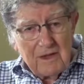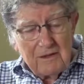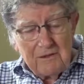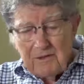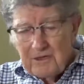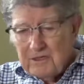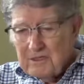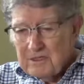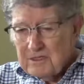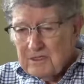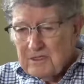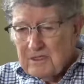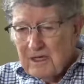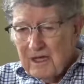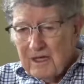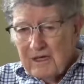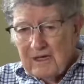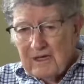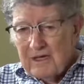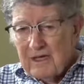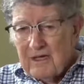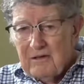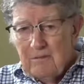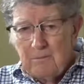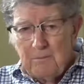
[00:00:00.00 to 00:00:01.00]
This is not
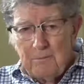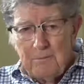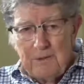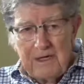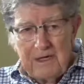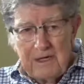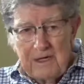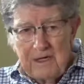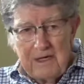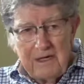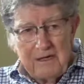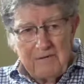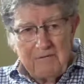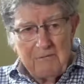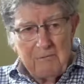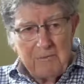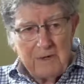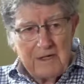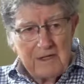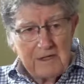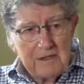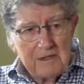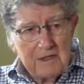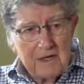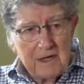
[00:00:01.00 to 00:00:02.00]
a competitive
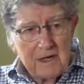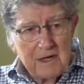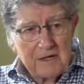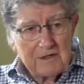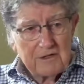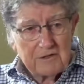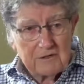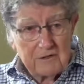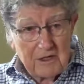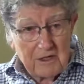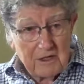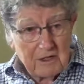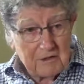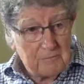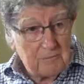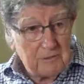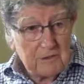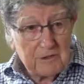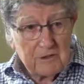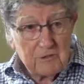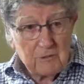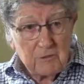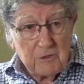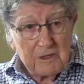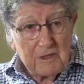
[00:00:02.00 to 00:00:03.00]
bid contract
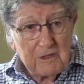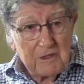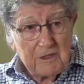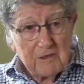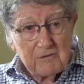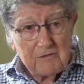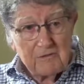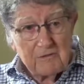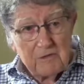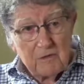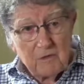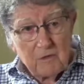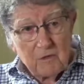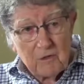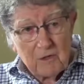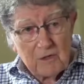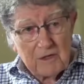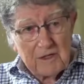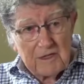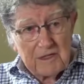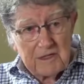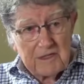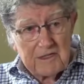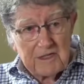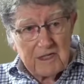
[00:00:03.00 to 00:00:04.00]
between different
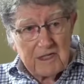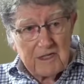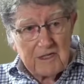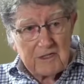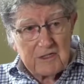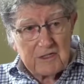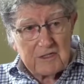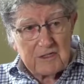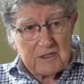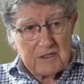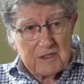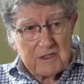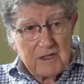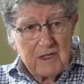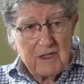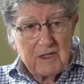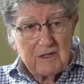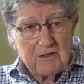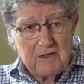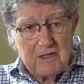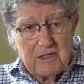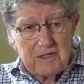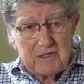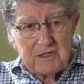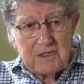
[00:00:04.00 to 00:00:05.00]
organizations.
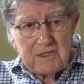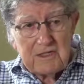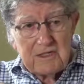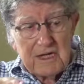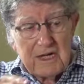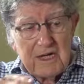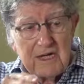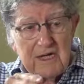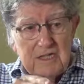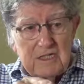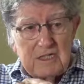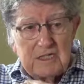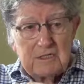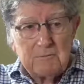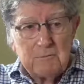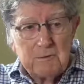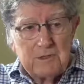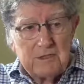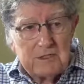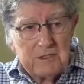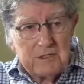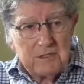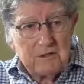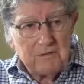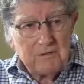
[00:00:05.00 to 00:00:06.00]
This is a
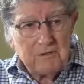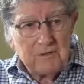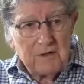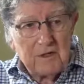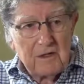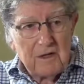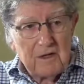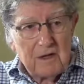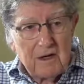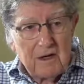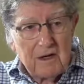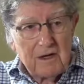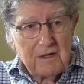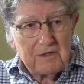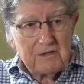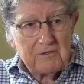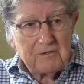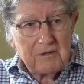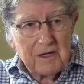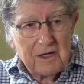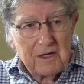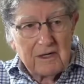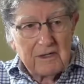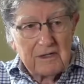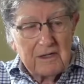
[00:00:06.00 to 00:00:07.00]
specific
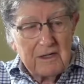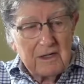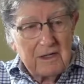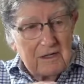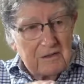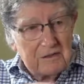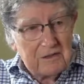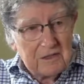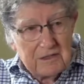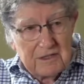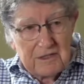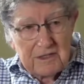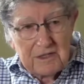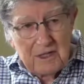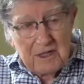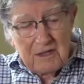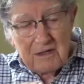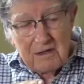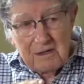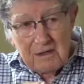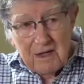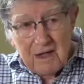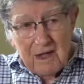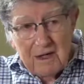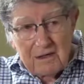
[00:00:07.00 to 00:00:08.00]
contract to, say,
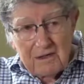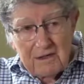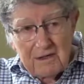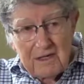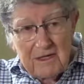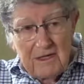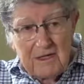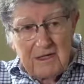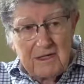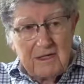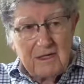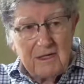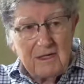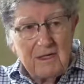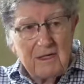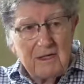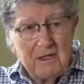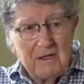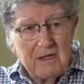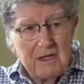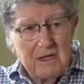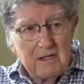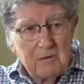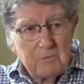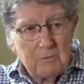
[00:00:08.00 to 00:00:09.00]
Lockheed
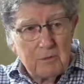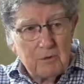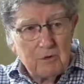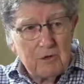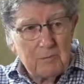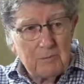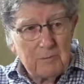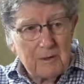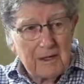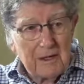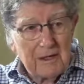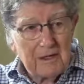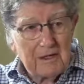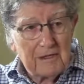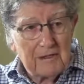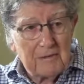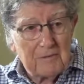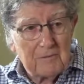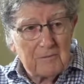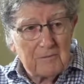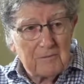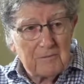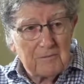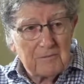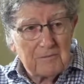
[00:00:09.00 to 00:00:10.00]
in Burbank.
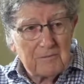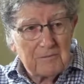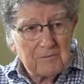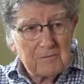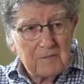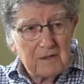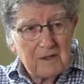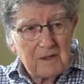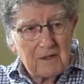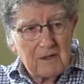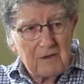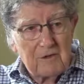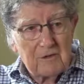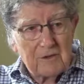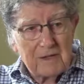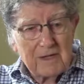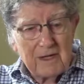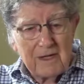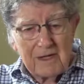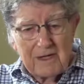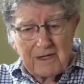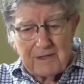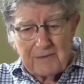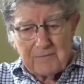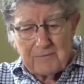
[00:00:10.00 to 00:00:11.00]

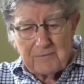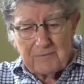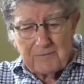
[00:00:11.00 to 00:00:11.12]
Okay.